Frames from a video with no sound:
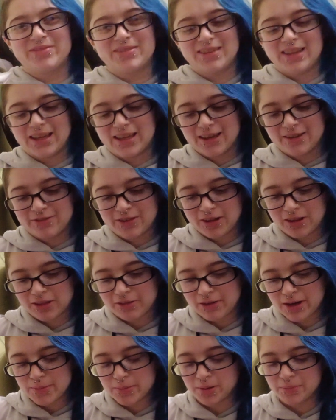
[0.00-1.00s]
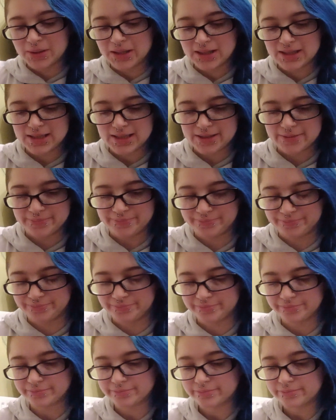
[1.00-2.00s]
They give you 3 bobbins
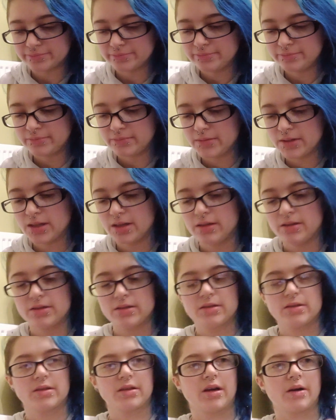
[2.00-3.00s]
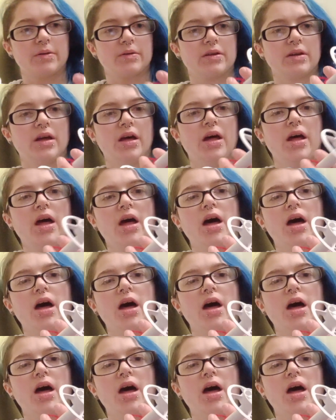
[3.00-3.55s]
to go on.